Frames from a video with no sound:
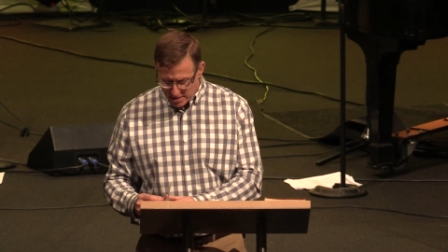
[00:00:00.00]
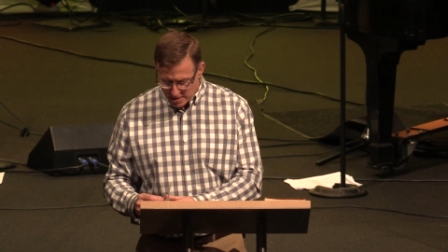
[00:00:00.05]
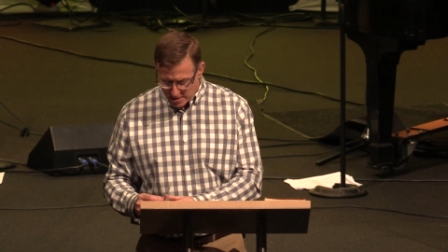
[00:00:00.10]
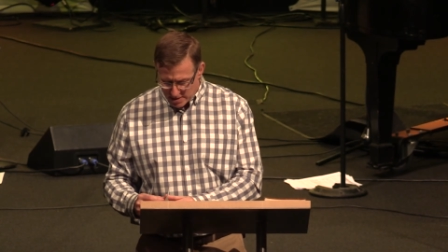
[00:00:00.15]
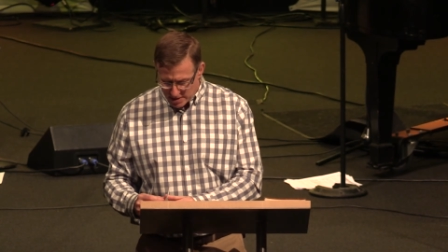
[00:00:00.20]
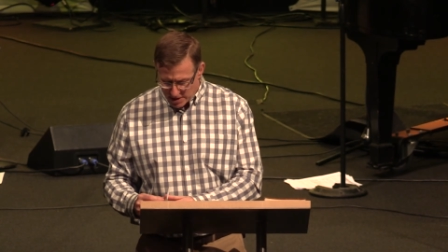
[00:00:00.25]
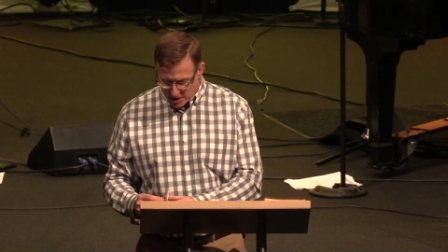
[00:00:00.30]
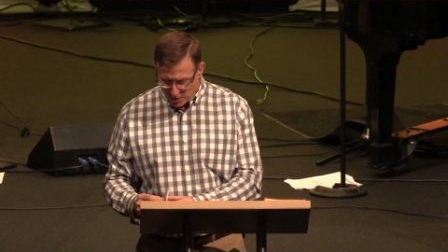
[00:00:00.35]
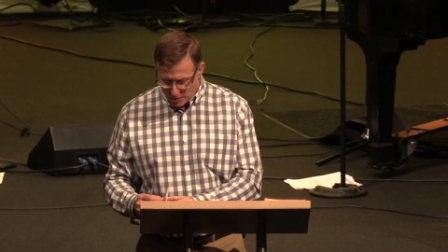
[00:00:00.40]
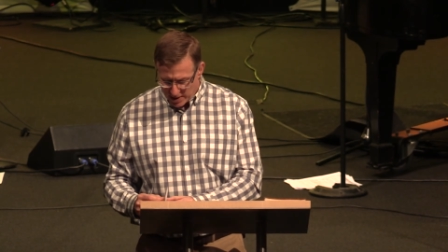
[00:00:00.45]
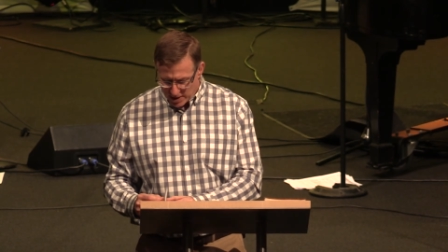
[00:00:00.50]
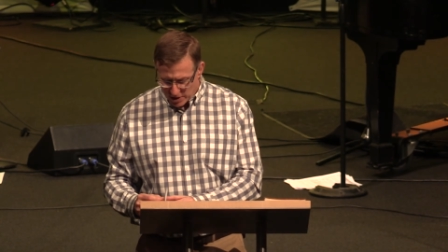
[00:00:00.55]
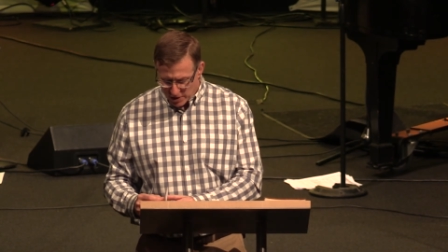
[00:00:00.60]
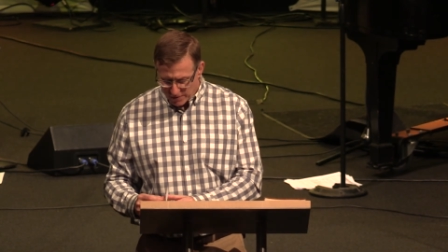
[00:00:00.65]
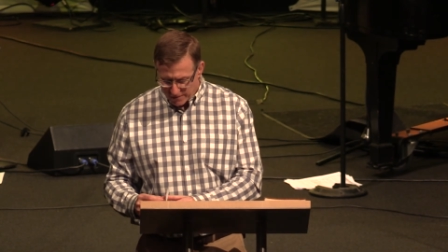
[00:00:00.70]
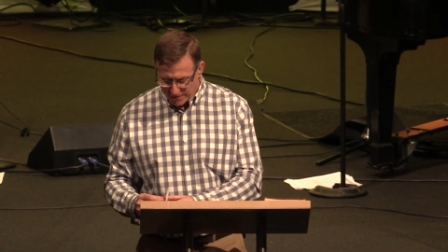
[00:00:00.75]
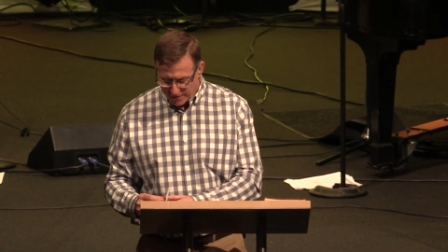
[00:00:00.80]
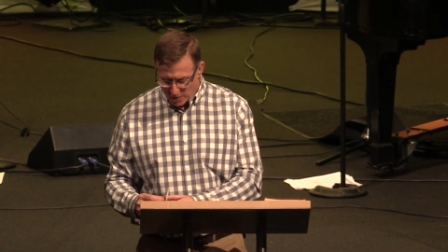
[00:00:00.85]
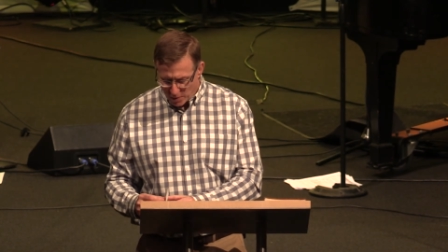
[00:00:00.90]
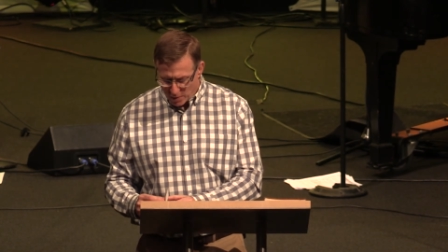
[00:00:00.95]
You know, we look
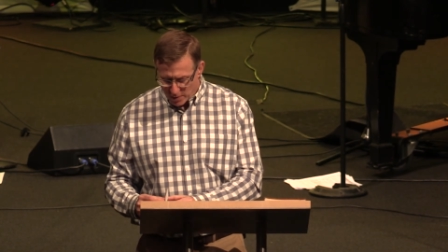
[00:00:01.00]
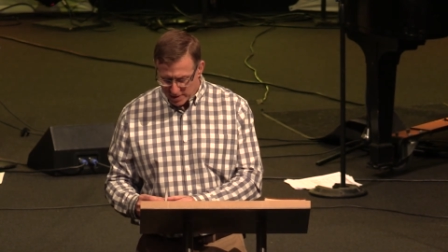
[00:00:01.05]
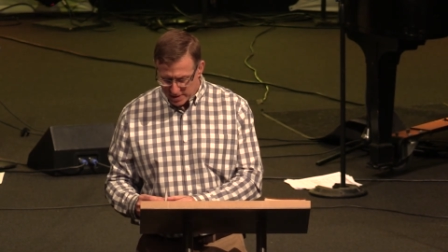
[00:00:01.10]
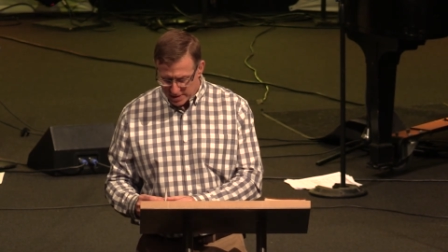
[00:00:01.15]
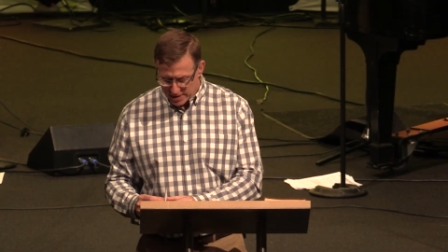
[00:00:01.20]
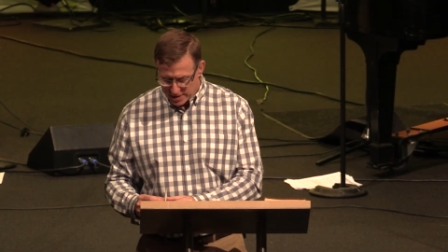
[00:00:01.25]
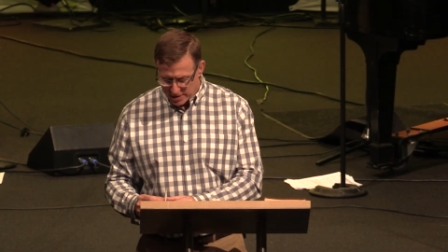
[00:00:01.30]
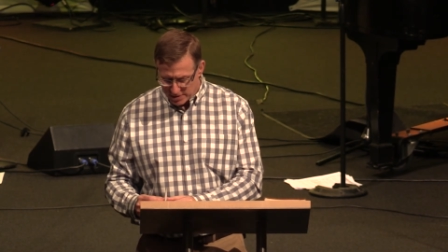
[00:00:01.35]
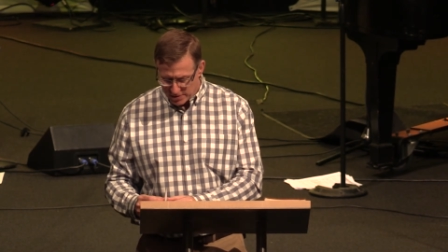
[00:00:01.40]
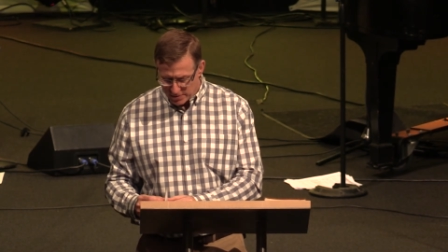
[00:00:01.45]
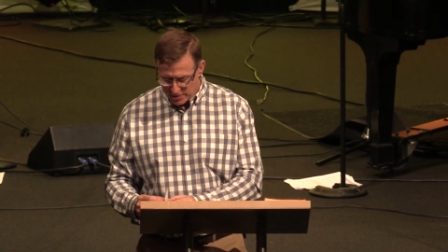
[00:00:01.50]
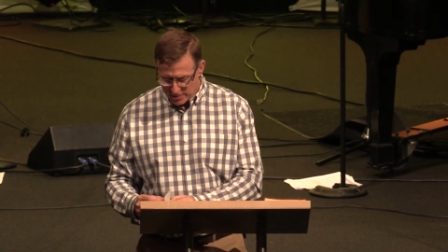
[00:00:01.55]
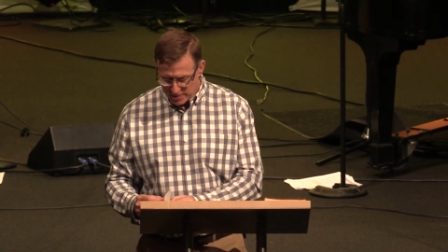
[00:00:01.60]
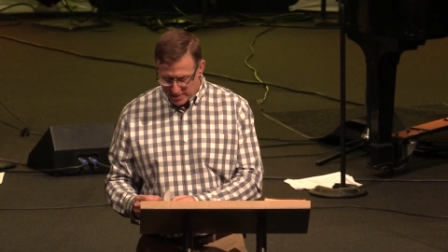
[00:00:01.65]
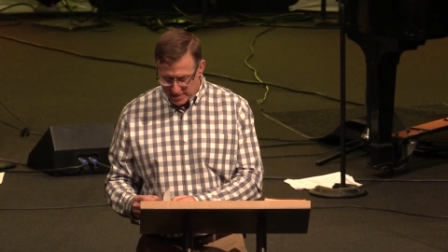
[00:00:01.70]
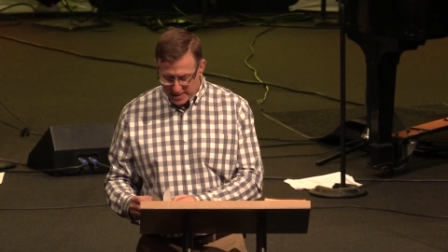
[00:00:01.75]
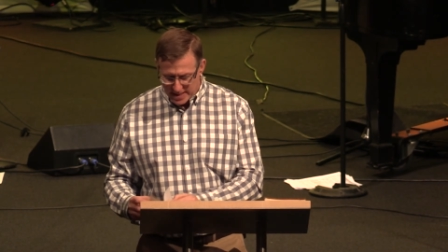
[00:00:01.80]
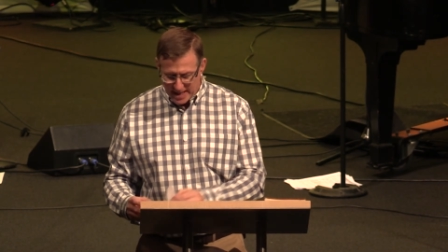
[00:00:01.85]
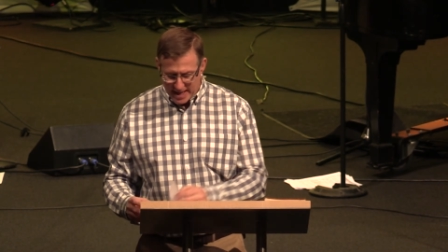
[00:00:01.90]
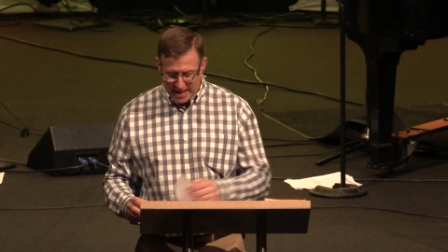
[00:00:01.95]
forward to
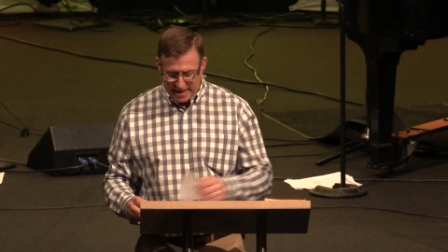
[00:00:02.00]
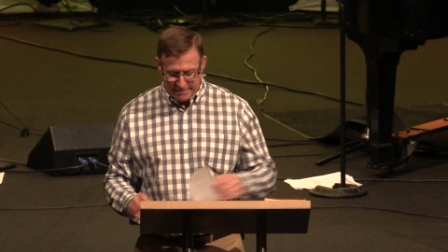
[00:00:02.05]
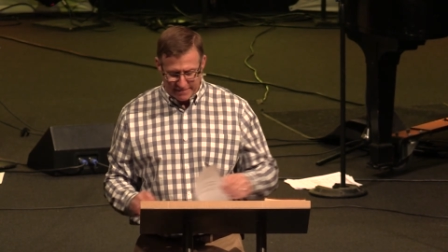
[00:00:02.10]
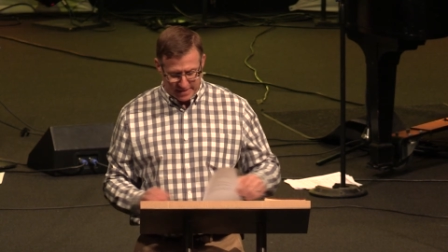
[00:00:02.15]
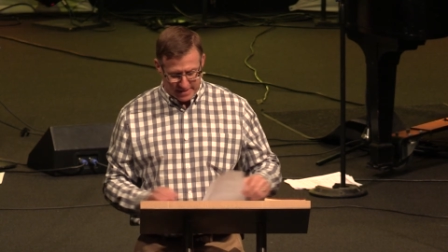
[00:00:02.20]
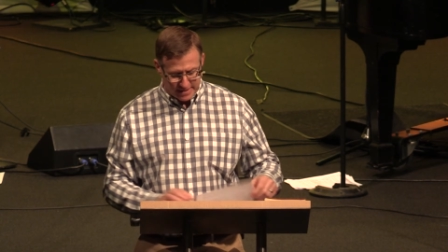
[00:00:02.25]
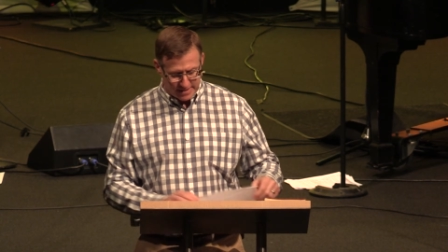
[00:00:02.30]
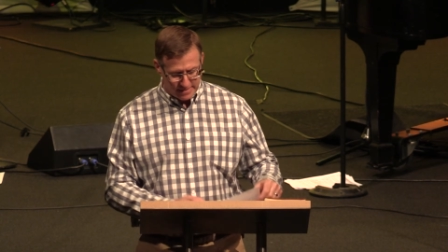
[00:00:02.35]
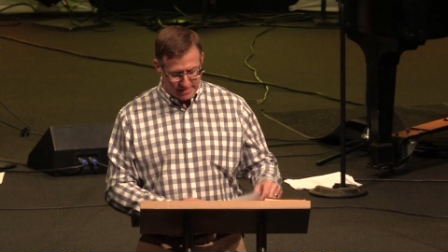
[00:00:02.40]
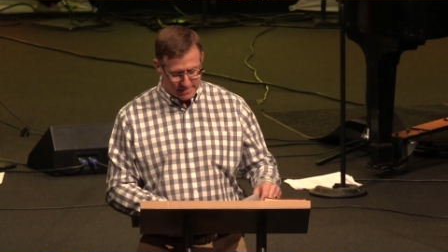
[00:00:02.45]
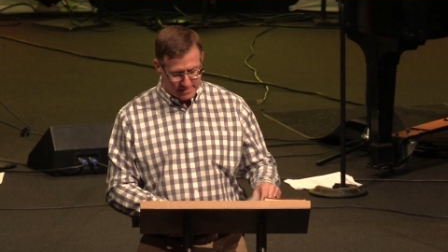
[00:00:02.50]
heaven,